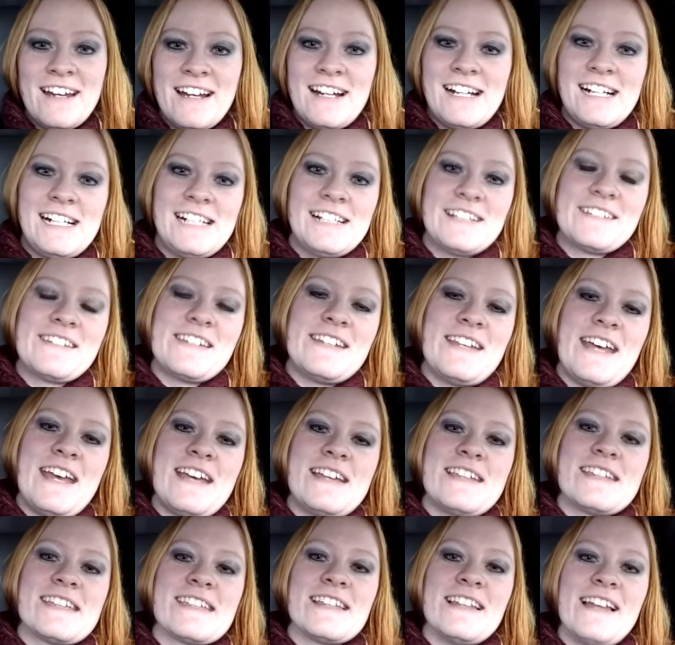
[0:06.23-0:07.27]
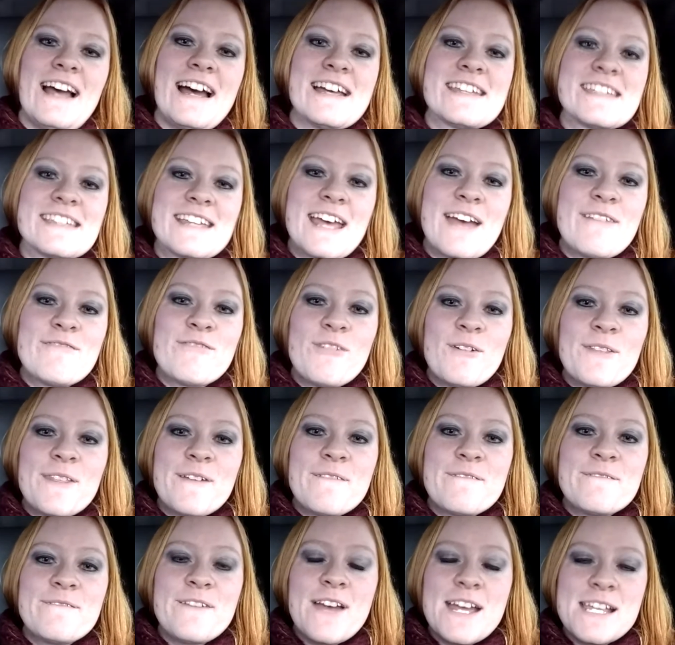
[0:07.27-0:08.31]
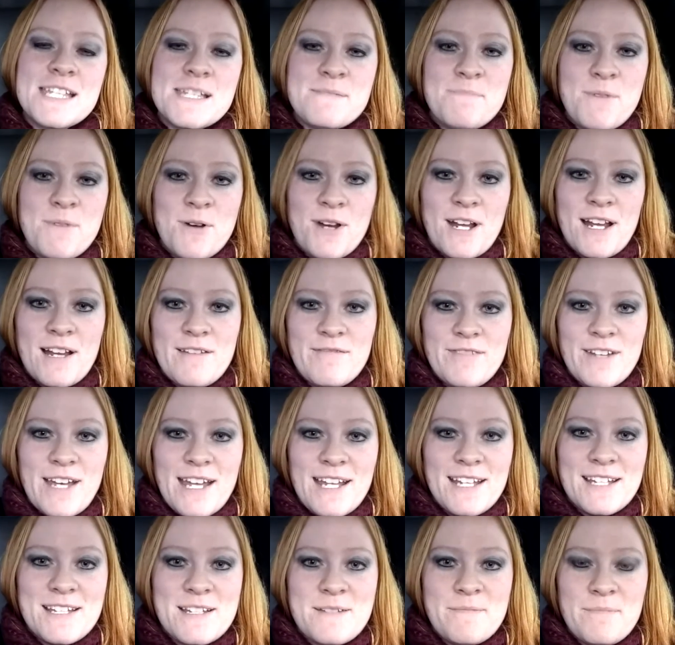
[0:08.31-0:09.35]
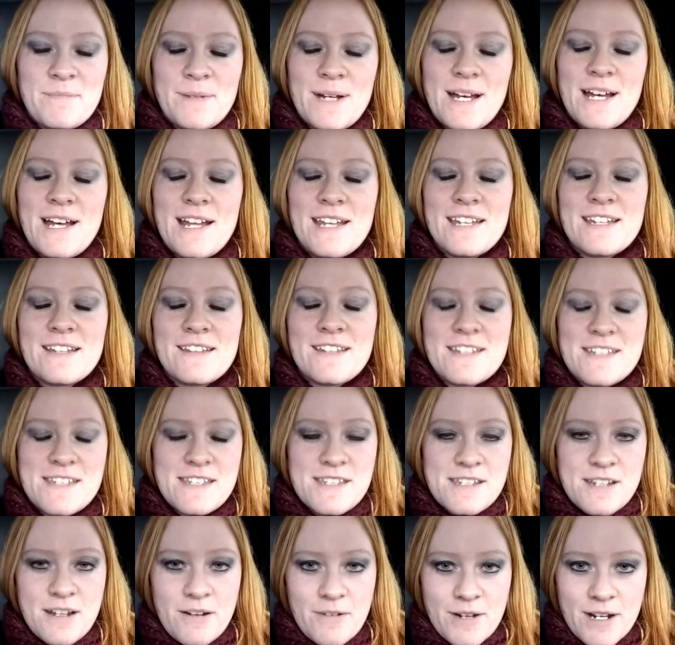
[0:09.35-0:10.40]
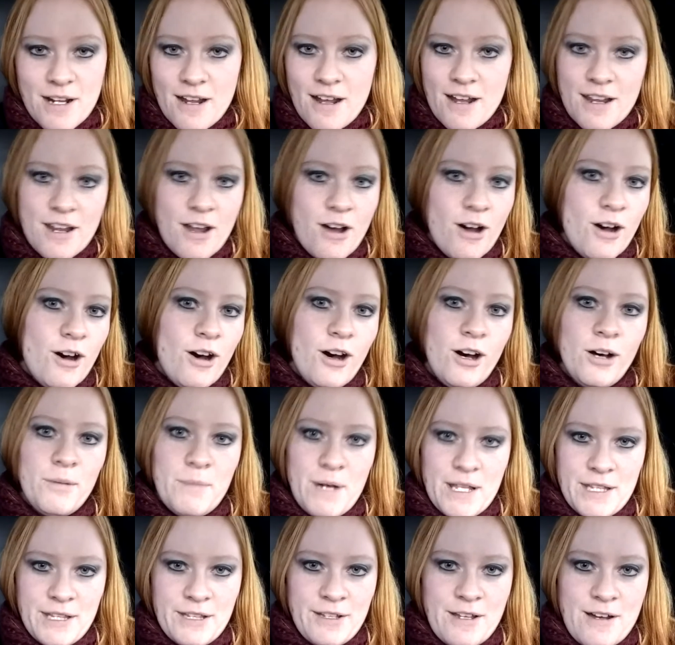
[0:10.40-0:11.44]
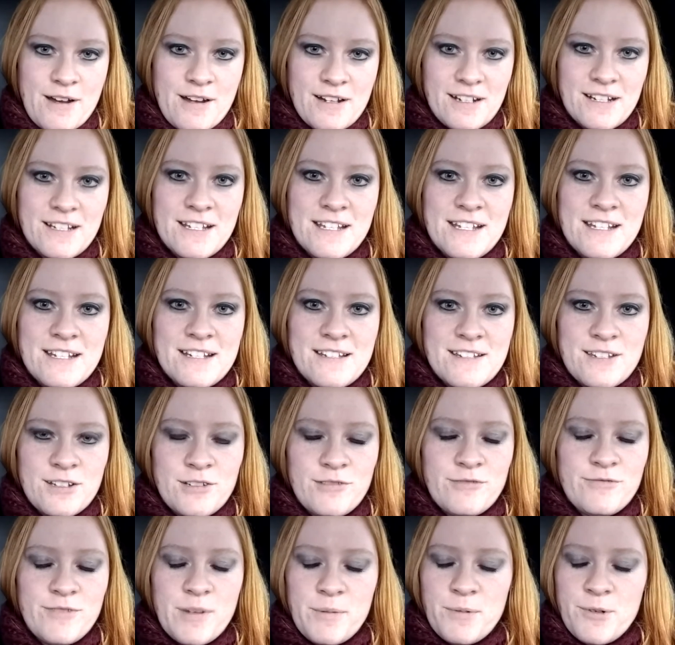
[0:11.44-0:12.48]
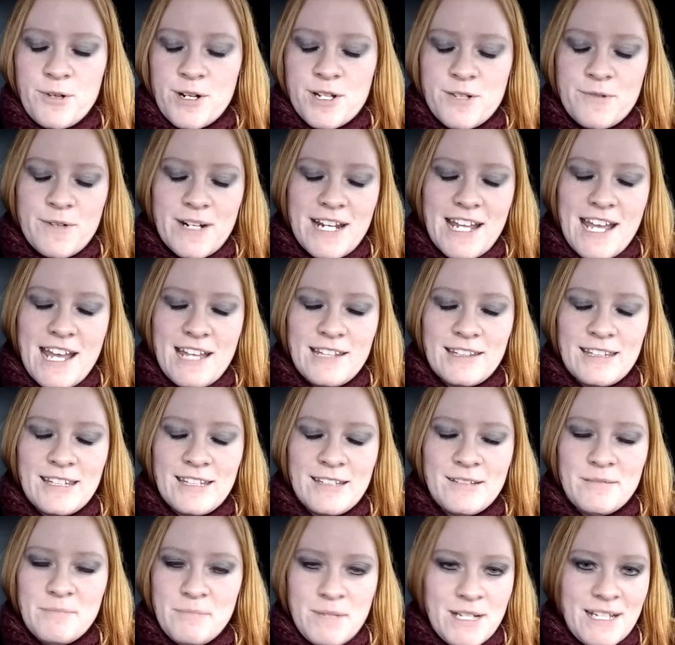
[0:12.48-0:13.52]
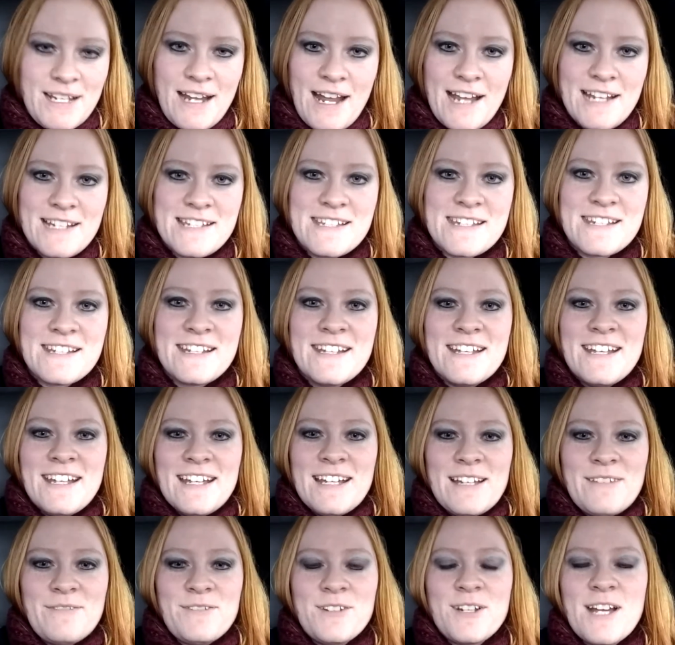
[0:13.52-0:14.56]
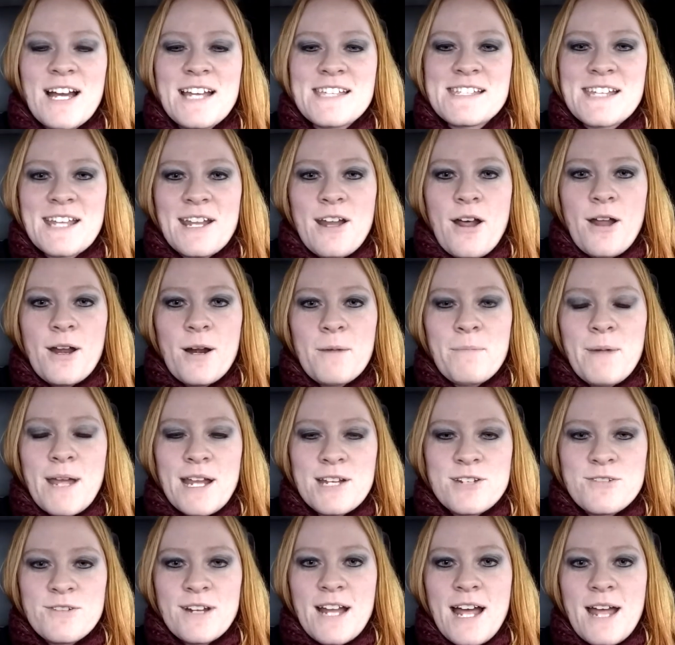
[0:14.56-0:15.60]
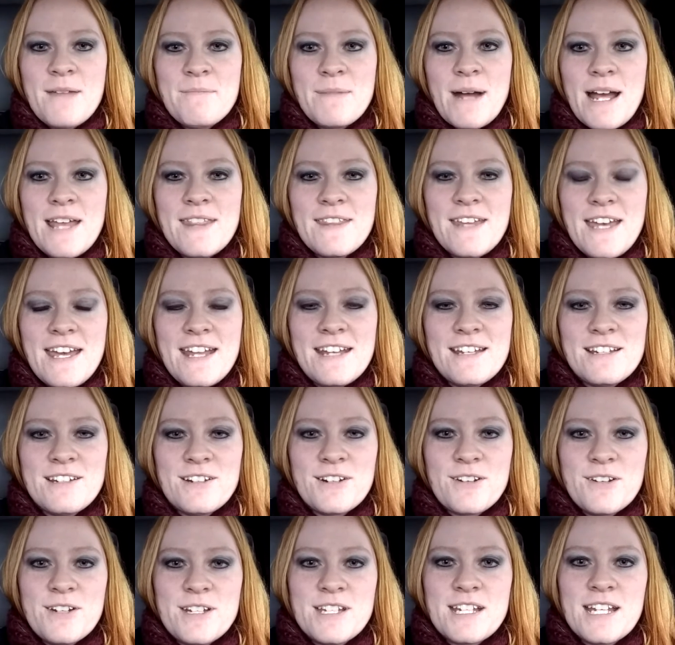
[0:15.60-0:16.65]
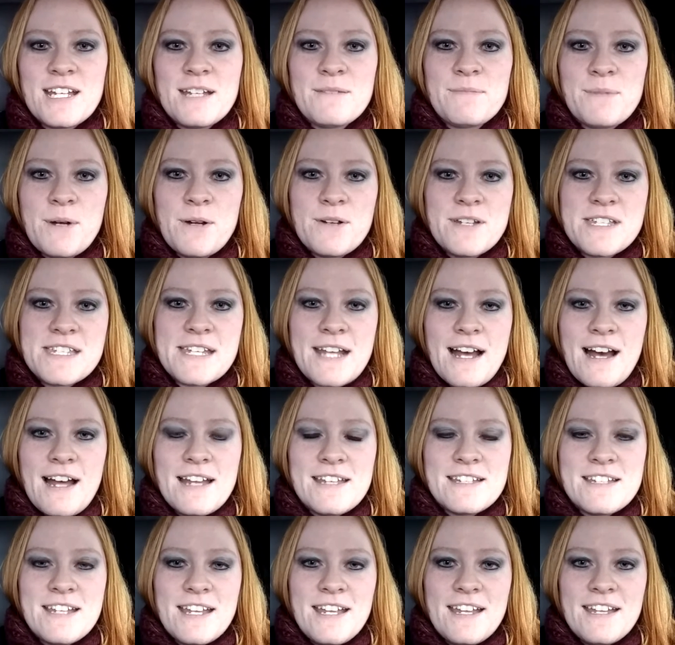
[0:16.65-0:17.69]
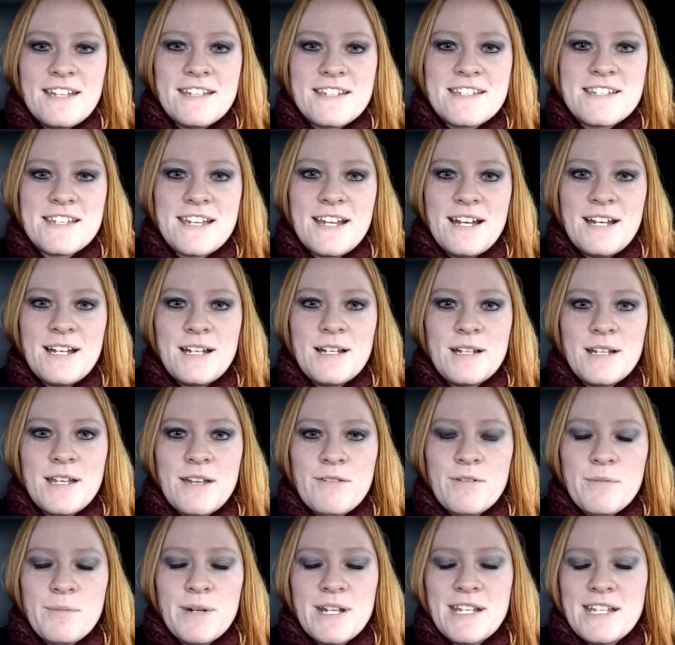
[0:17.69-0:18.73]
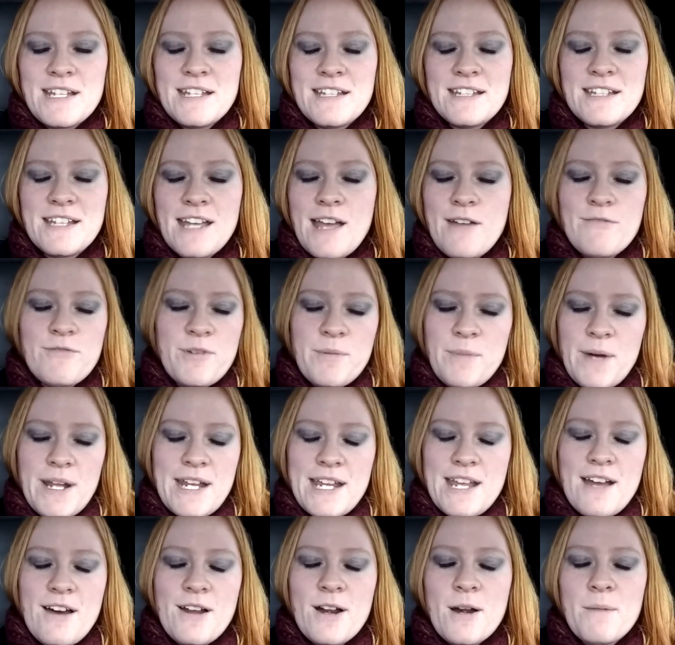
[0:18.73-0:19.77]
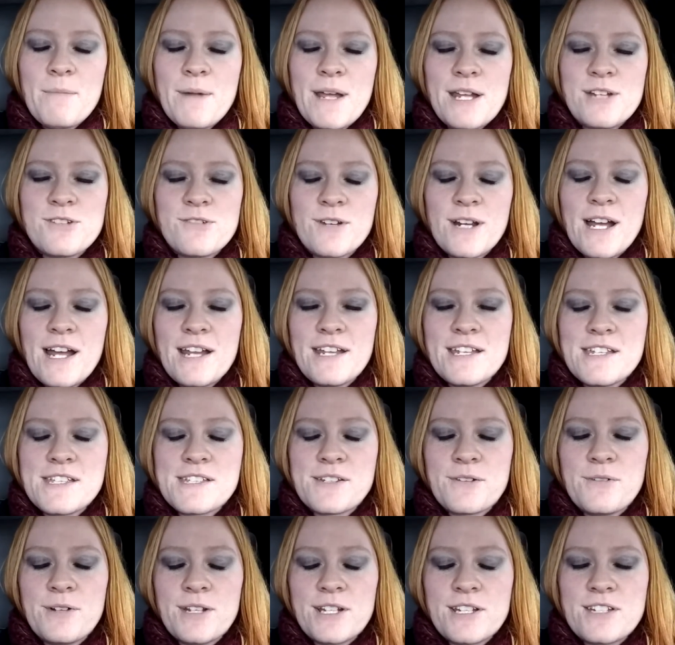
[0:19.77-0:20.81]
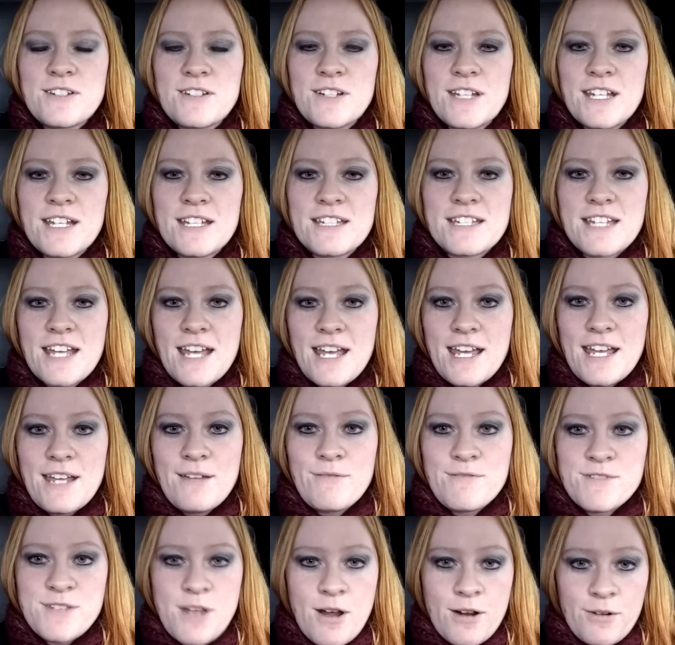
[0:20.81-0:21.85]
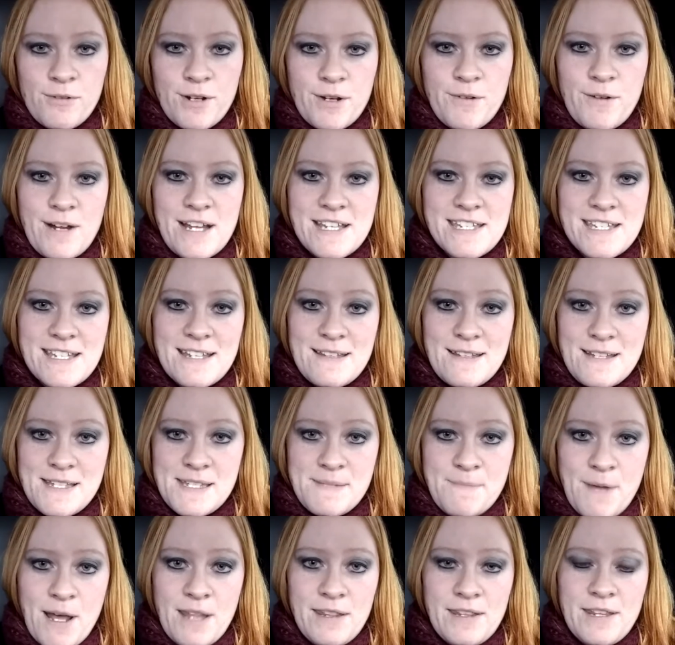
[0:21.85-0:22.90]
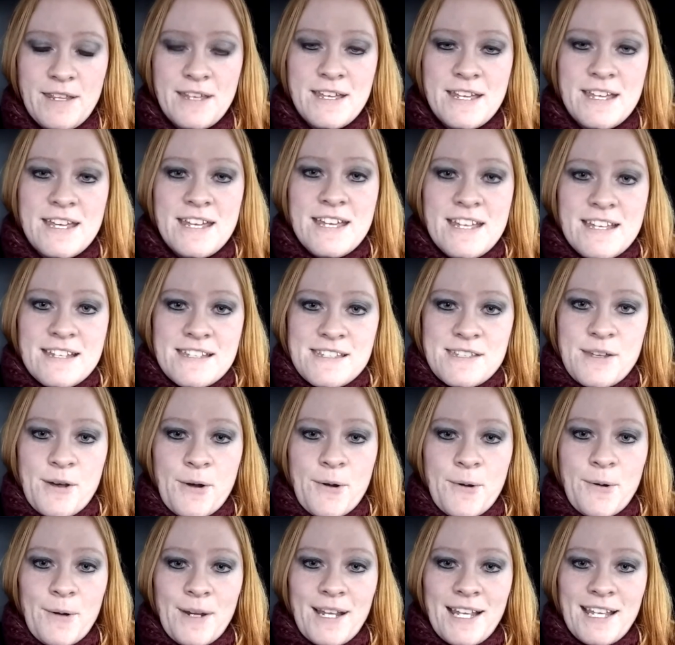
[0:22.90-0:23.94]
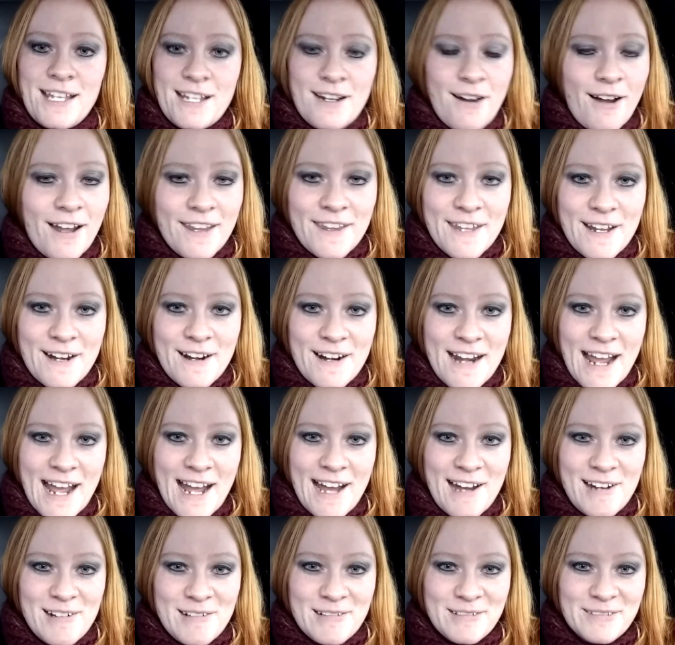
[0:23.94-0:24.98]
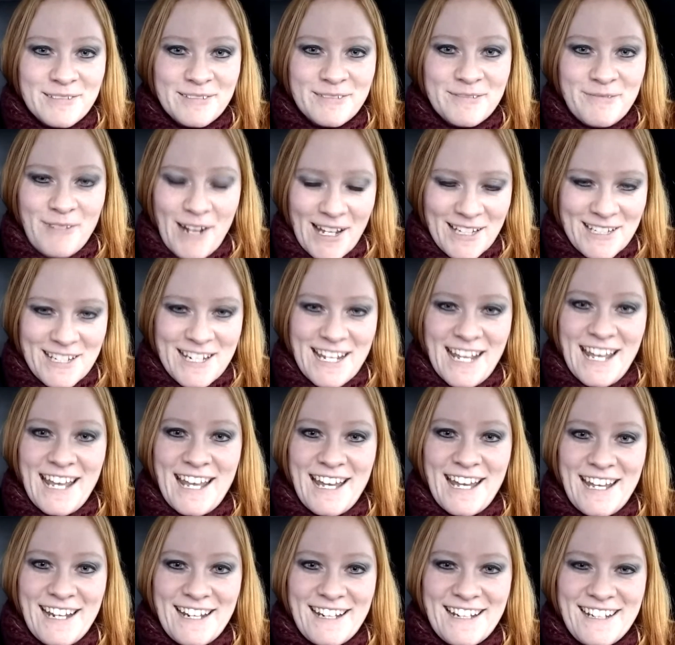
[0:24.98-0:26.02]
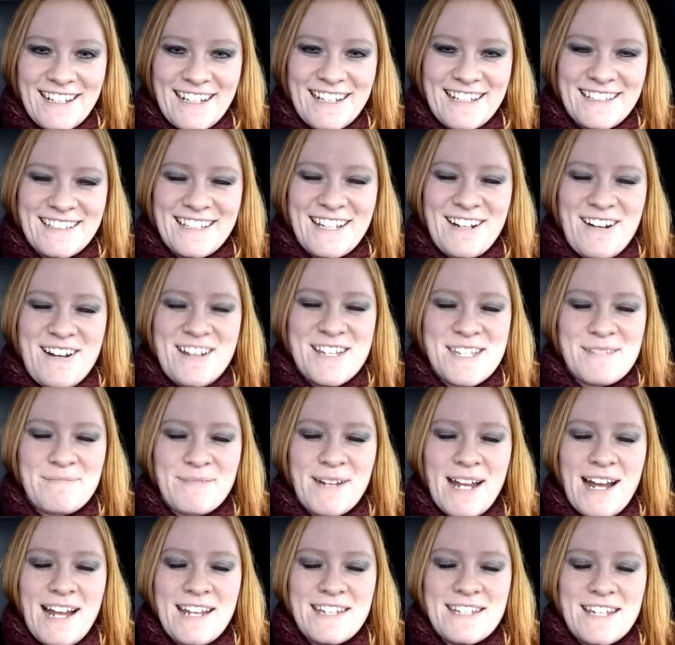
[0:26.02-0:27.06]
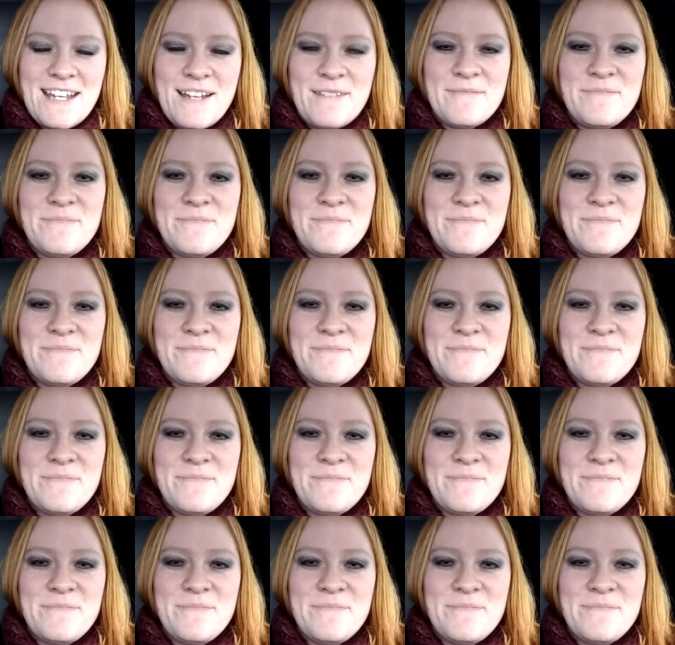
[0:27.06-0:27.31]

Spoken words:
Today is the last day for the Facebook event, but this is going on all month long till February 28th, midnight. If you guys get on our Patreon by then, you're going to get bonus content. Everybody on our Patreon is going to get a song request this month. So get on there now while you can and get that awesome content.